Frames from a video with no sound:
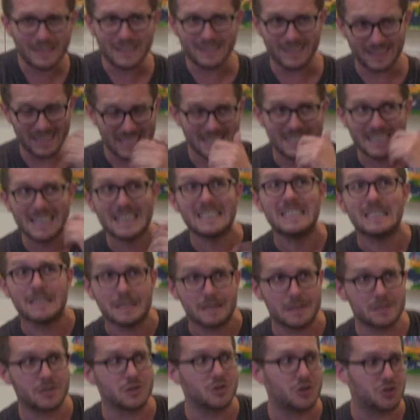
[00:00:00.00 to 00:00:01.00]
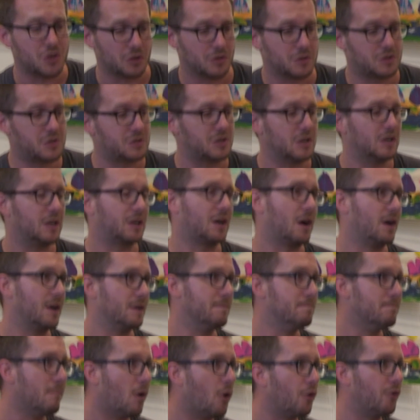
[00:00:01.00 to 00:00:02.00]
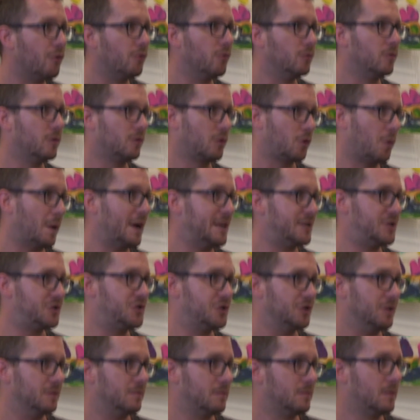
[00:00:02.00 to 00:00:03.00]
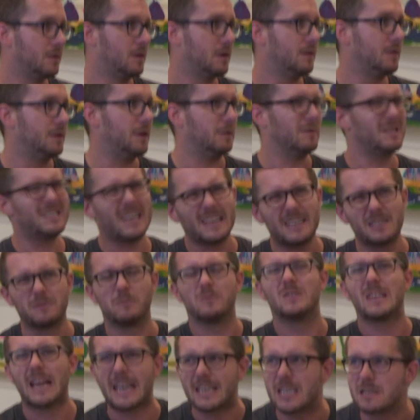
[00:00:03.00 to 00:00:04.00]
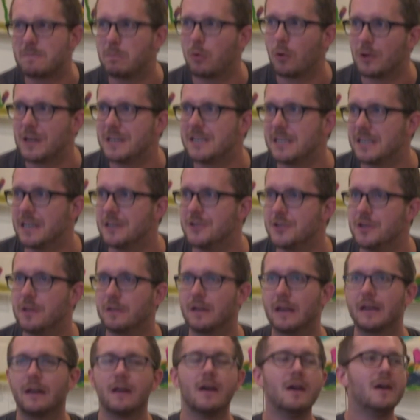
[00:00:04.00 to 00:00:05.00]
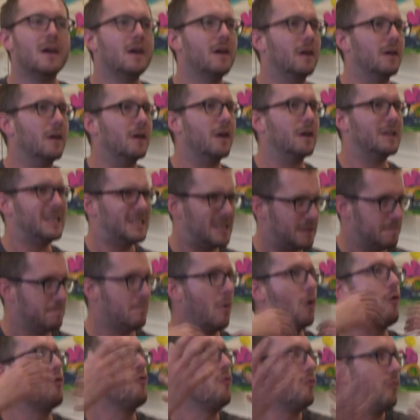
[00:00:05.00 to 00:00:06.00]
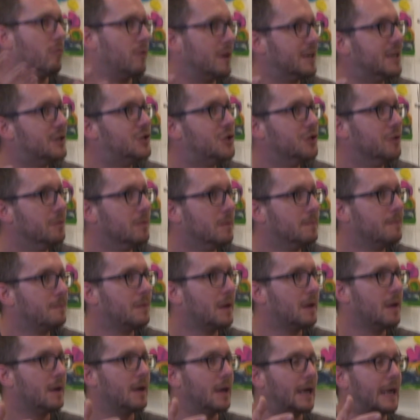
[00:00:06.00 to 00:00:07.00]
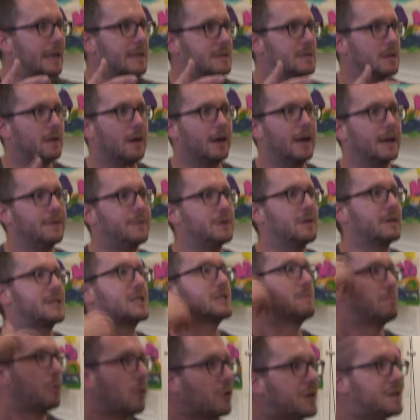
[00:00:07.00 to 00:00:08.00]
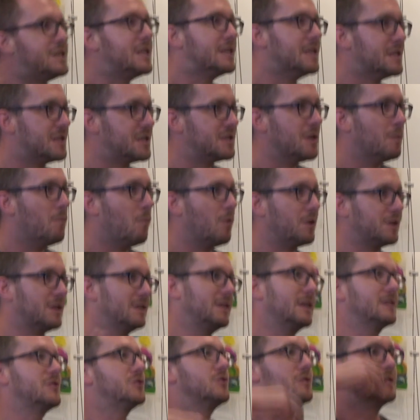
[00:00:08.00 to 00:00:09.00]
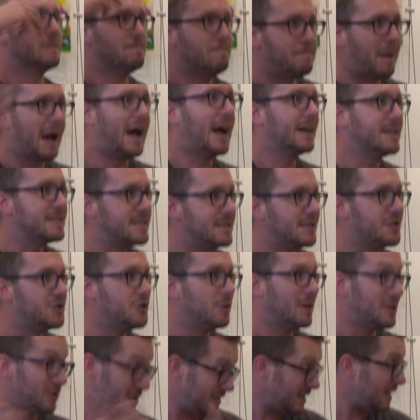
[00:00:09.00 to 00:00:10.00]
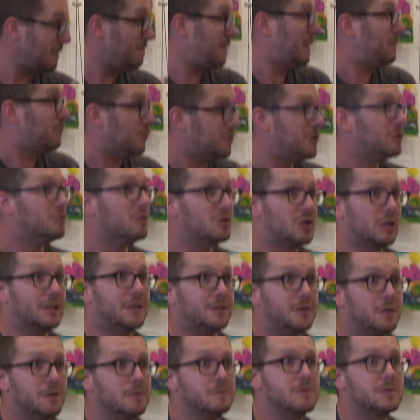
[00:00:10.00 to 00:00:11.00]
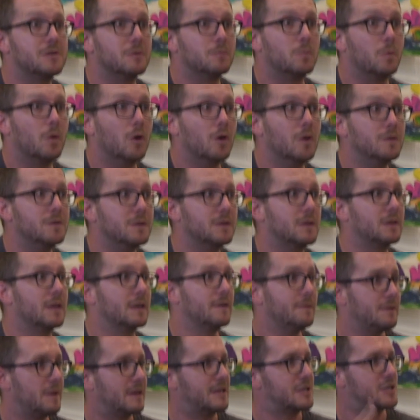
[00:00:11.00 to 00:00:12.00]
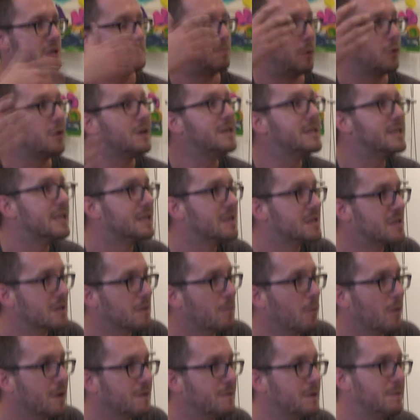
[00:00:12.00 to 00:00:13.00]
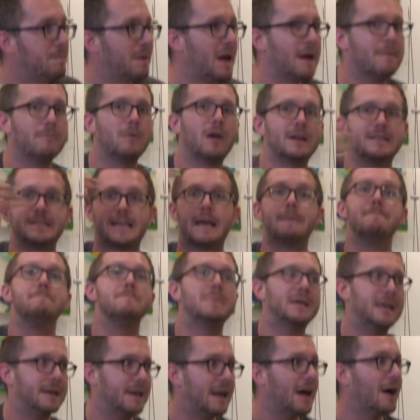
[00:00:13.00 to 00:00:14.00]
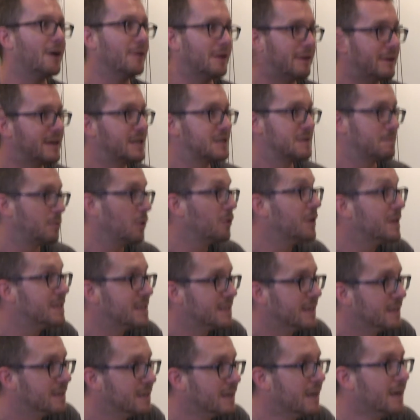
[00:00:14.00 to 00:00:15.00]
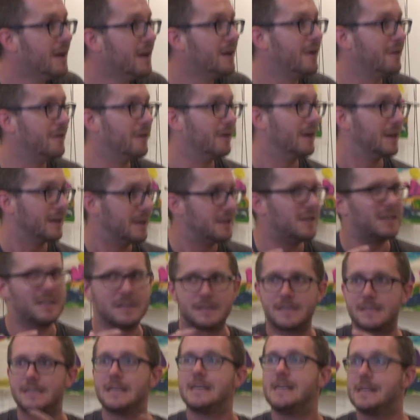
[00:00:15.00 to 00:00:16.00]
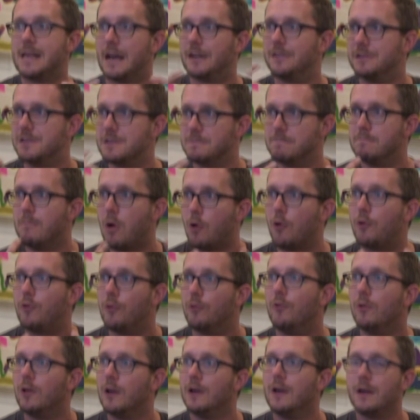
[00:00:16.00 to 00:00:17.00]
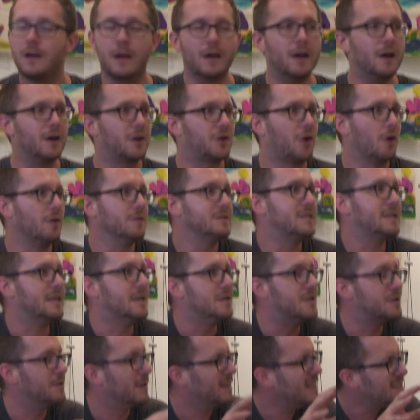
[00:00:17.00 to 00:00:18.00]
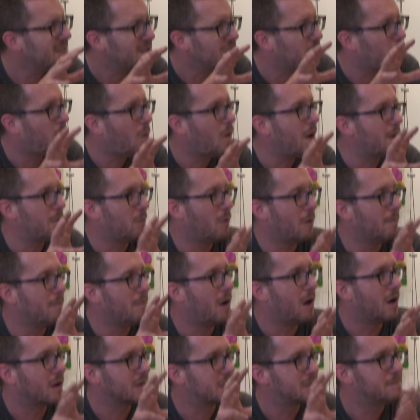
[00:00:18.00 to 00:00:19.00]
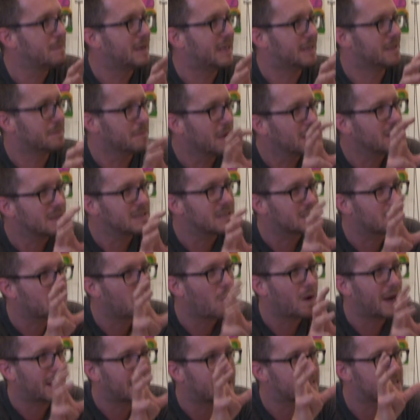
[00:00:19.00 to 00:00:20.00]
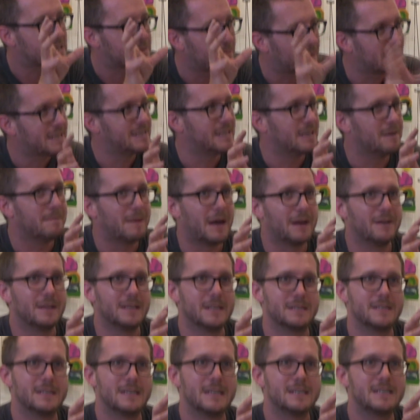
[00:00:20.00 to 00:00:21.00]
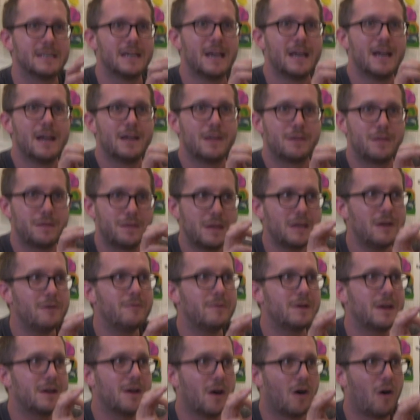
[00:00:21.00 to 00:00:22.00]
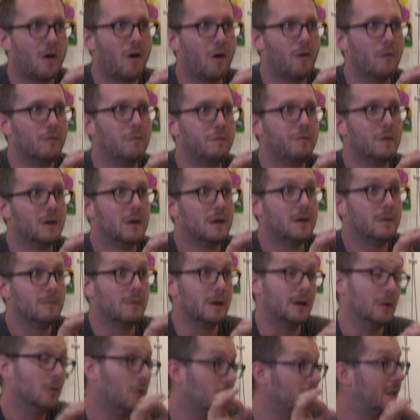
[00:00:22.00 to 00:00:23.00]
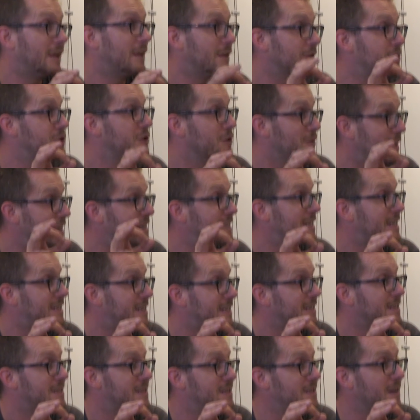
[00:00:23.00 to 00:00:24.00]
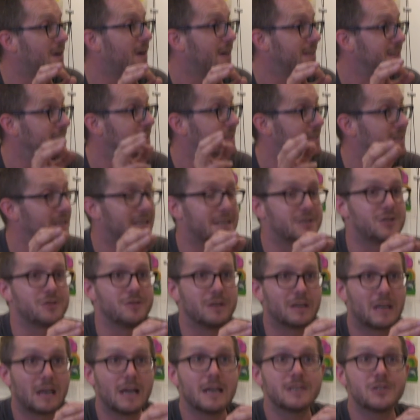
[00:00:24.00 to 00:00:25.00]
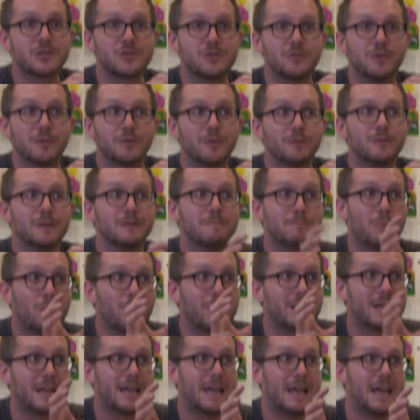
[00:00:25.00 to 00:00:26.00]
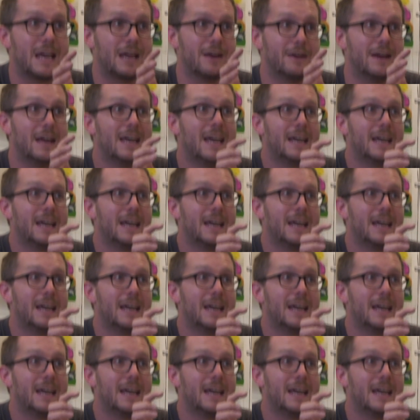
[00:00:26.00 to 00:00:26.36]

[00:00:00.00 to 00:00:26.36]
This isn't just a kind of moral question. You know, we say someone's exploited, you think, this is a moral issue. It's like, if you're exploiting someone, you think that's just a bad situation. Instead, people usually use the word. You think, if you're exploiting someone, if you pay them like 10p an hour, they're exploited. Right? And you can see that, and there's a moral content to it. It isn't quite what Marx means. Marx is quite explicit about this. His theory of, well, all the other two existing societies, a history of class struggle. The point here